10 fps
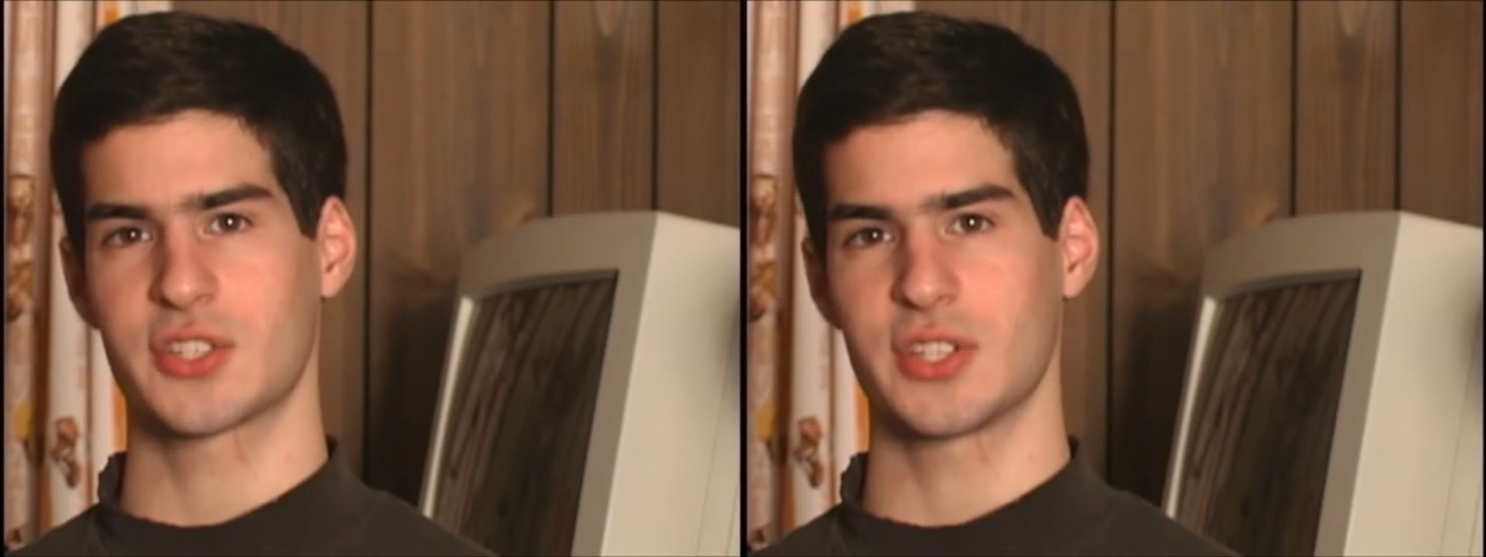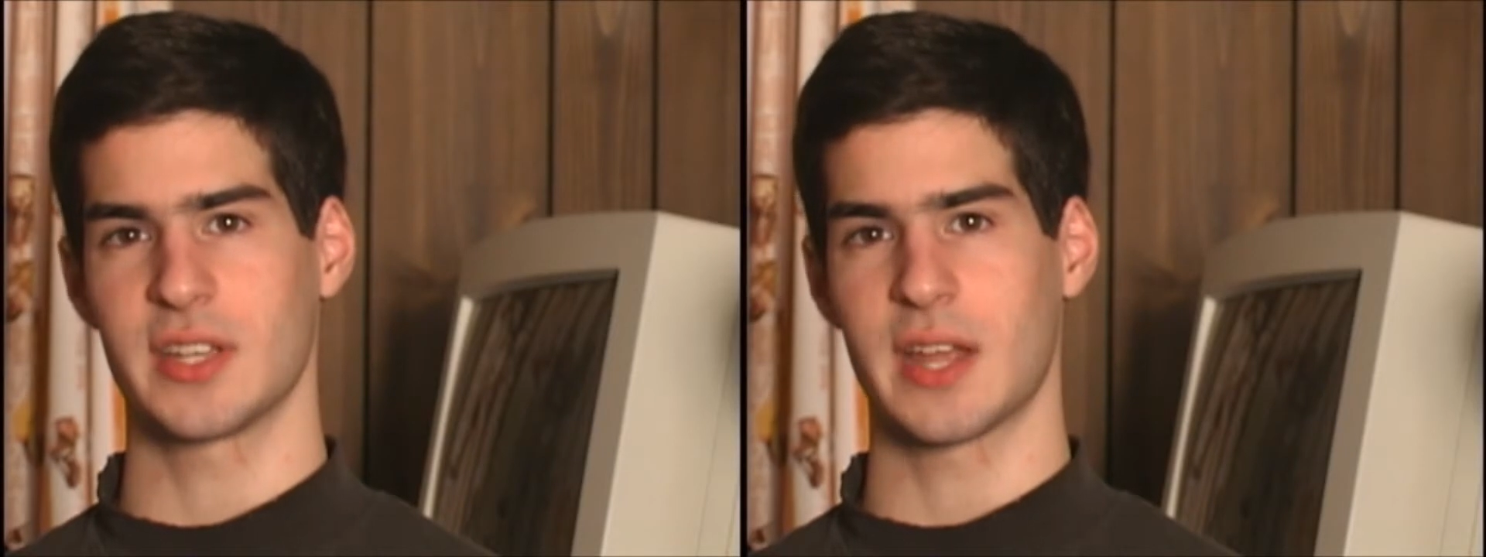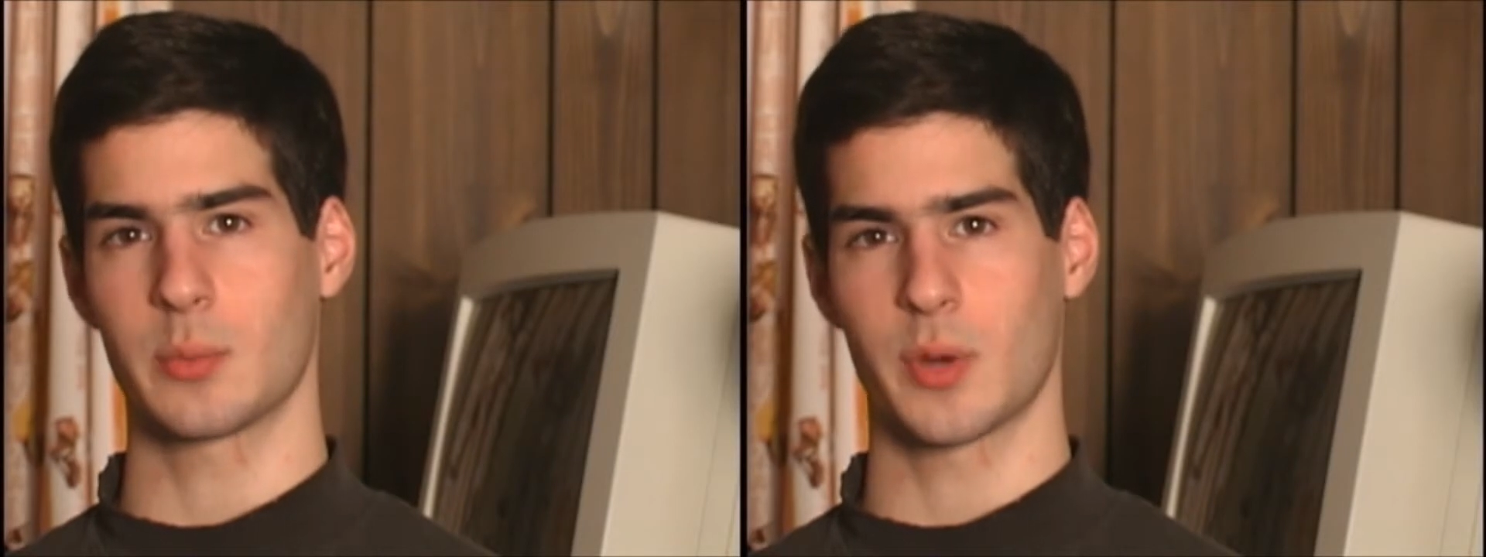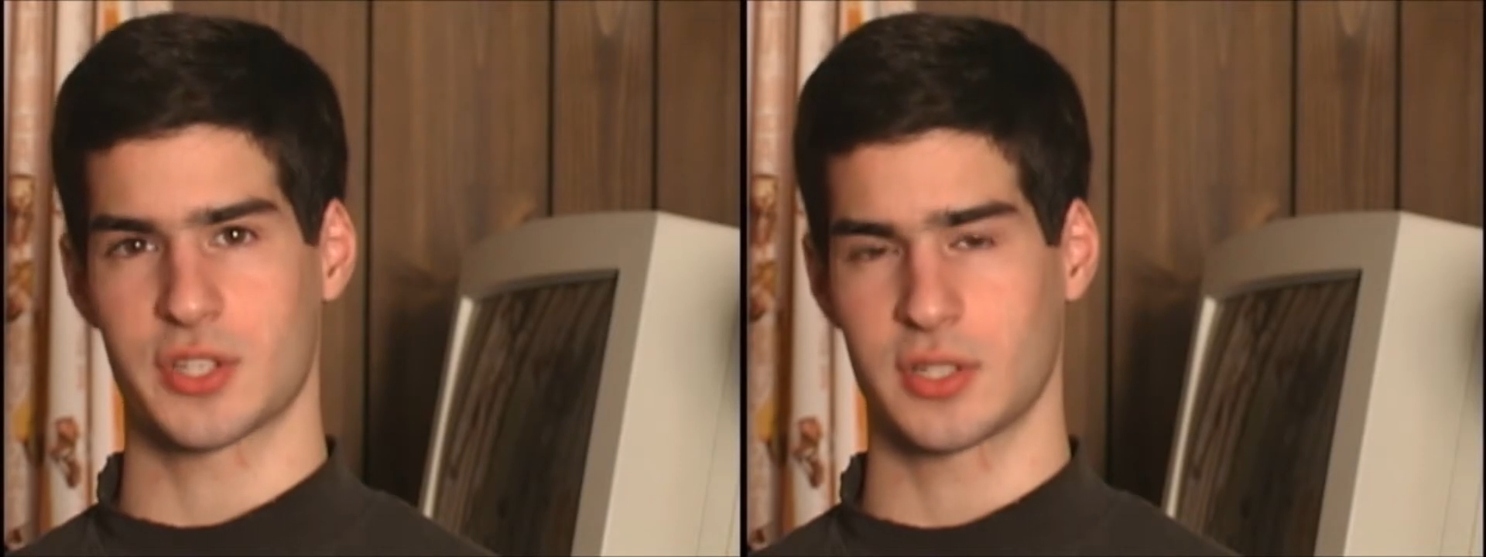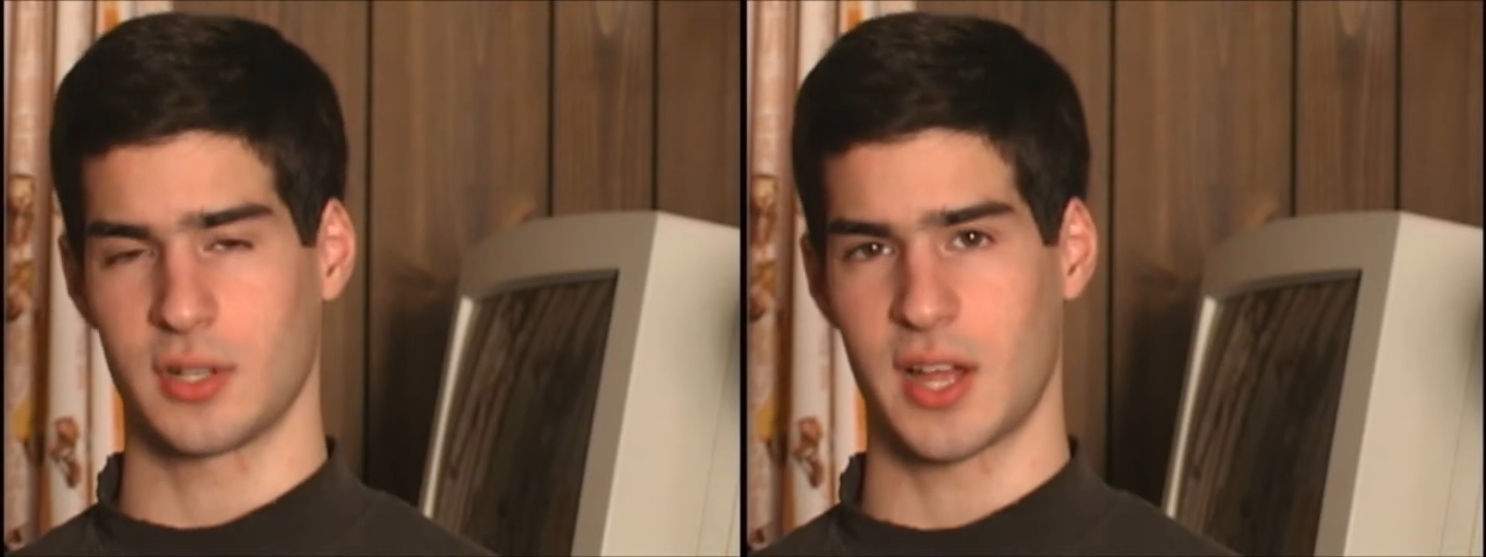scene at
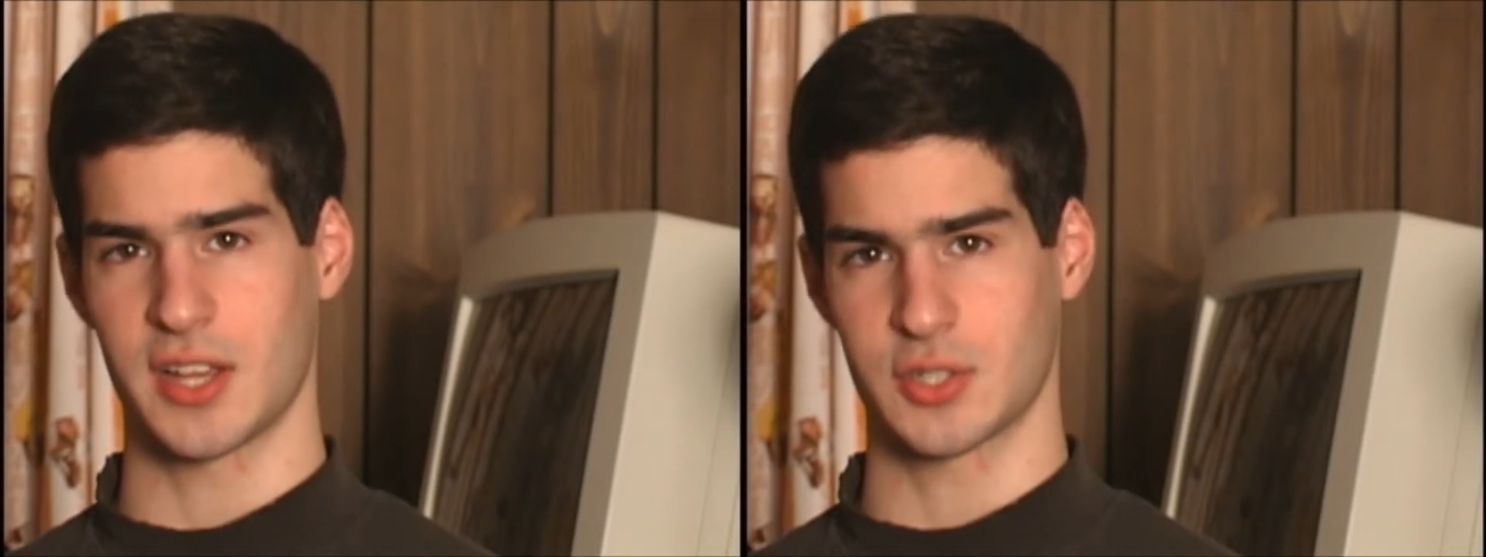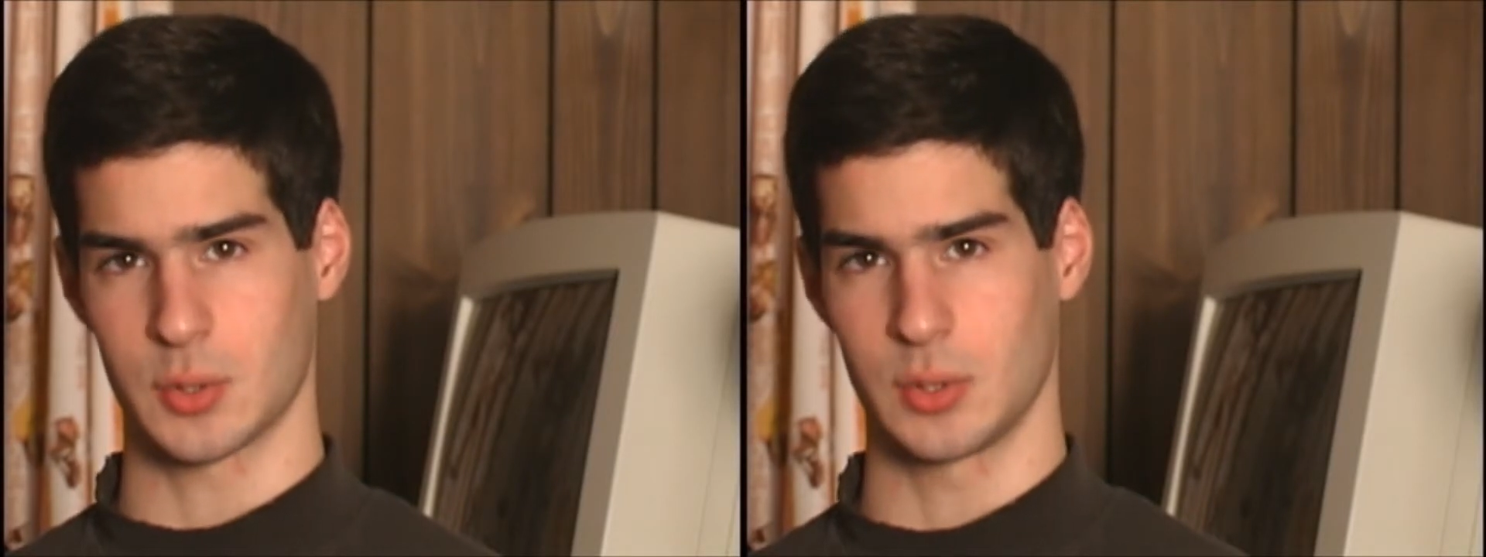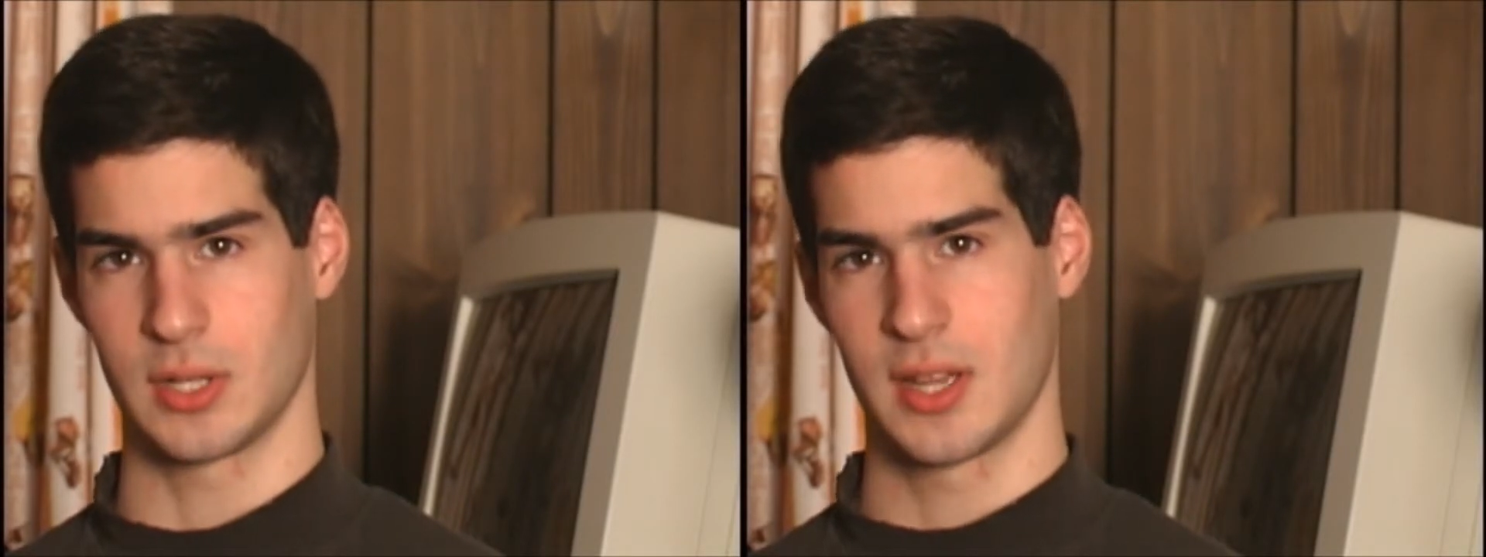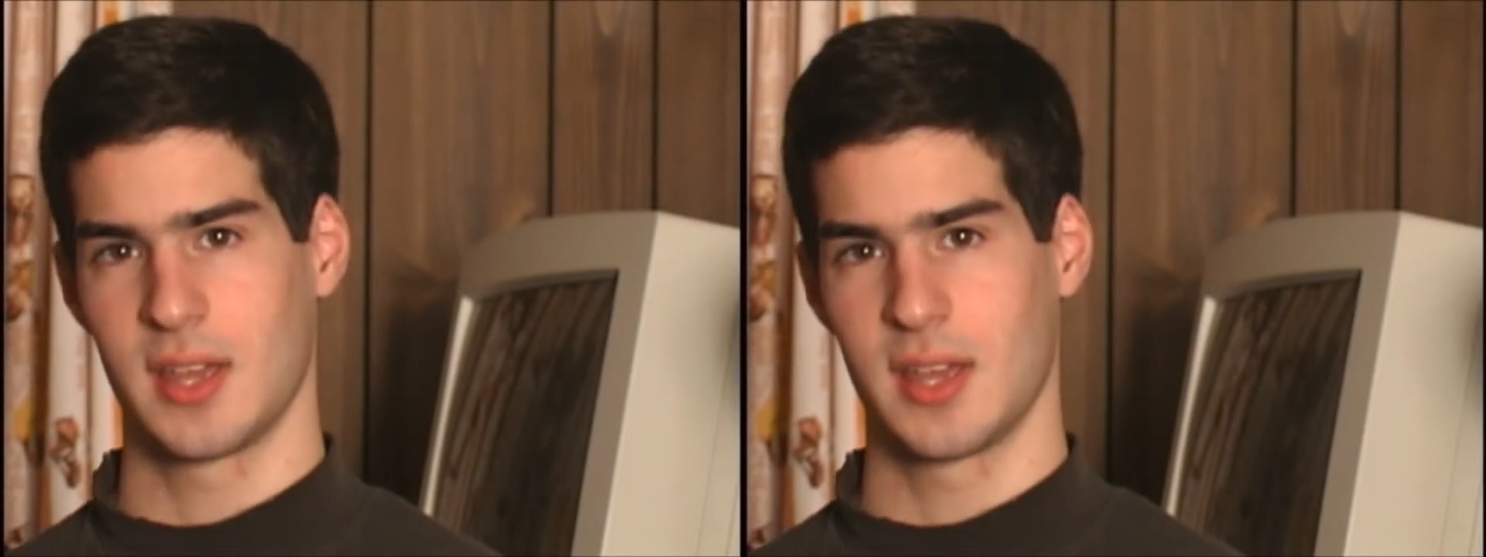West Hill High School.